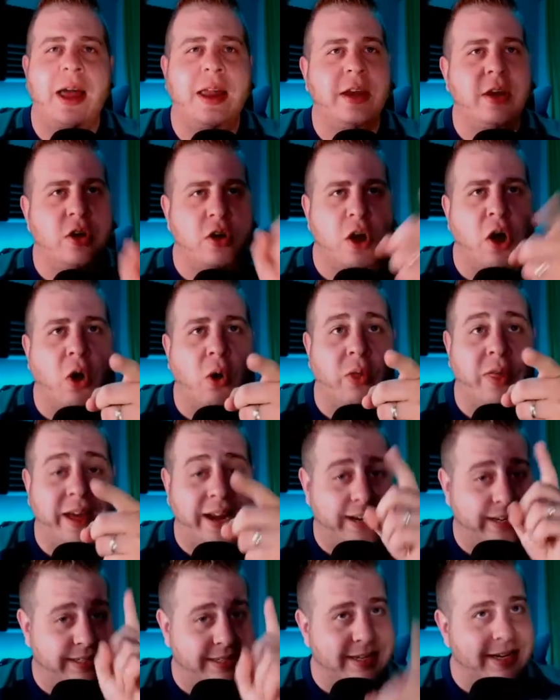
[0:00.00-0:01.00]
No,
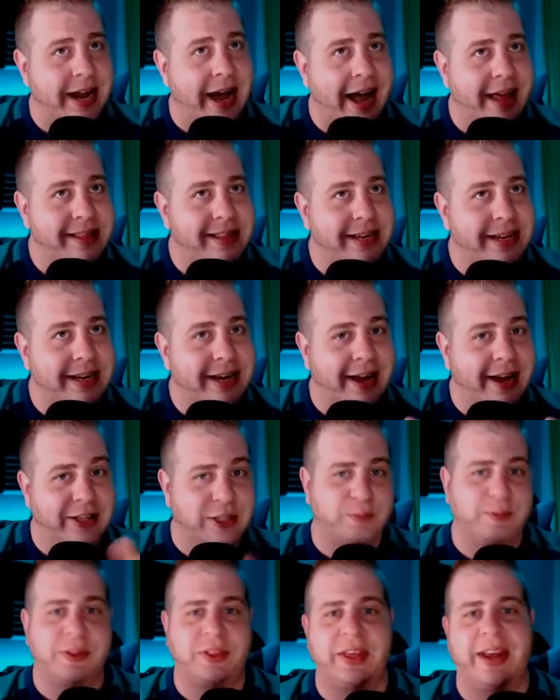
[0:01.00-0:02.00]
that is not the
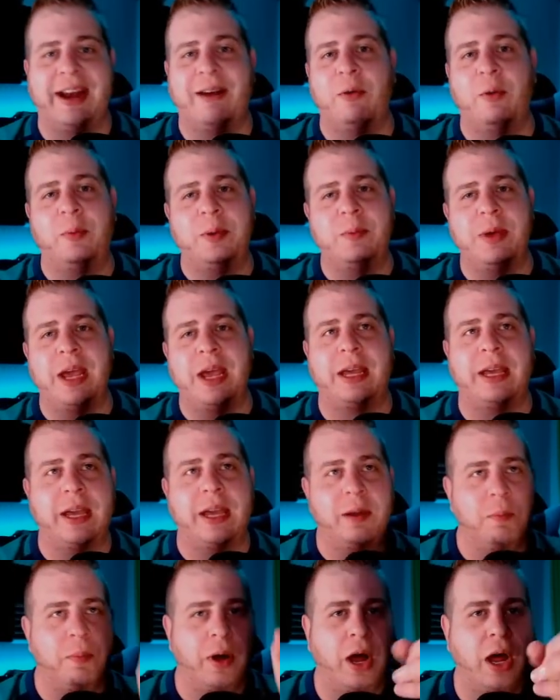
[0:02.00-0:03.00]
announcement that I will be
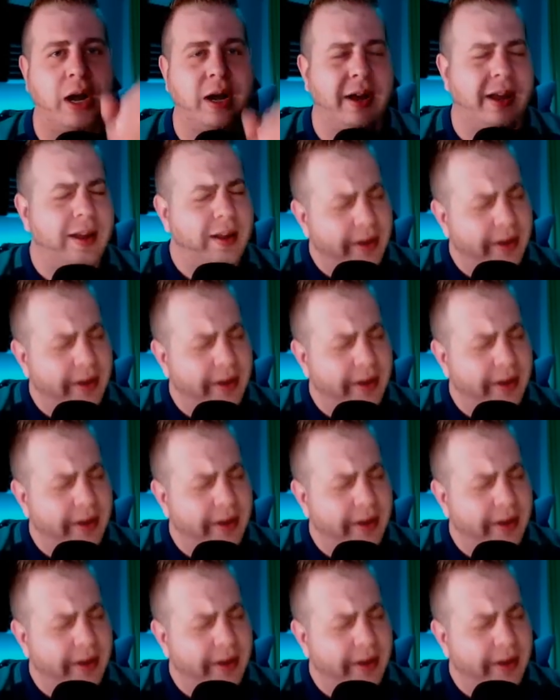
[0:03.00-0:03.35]
making, but